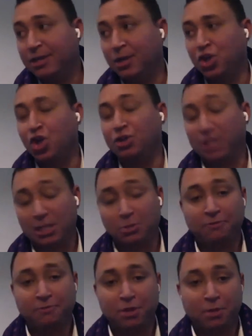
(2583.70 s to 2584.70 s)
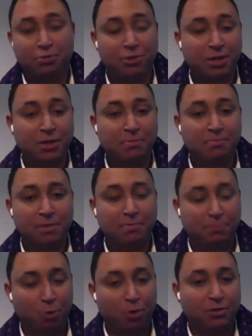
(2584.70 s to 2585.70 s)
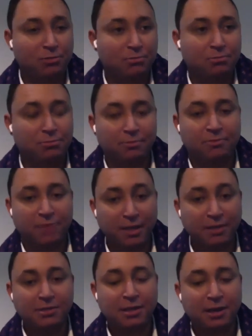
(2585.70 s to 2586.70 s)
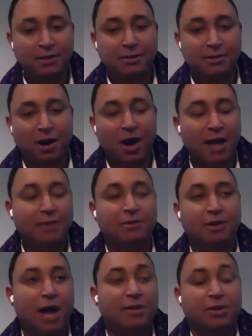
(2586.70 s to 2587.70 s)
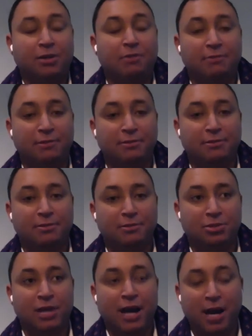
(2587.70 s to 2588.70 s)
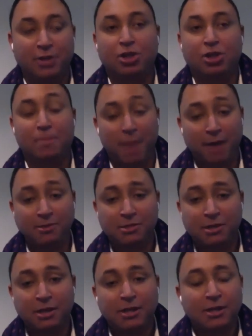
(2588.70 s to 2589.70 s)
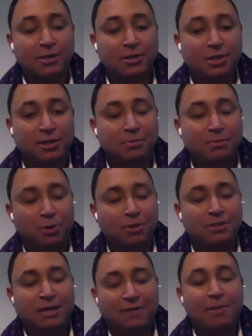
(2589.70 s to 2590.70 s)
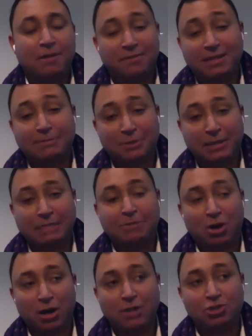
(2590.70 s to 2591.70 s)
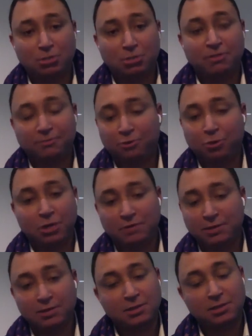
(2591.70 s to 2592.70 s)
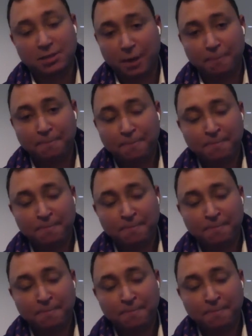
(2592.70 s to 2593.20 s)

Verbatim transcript: You know, you're dealing with, you know, pretty important things here, high high dollar high dollar amounts. Yeah. So it's important to have a bit of experience behind you before you even consider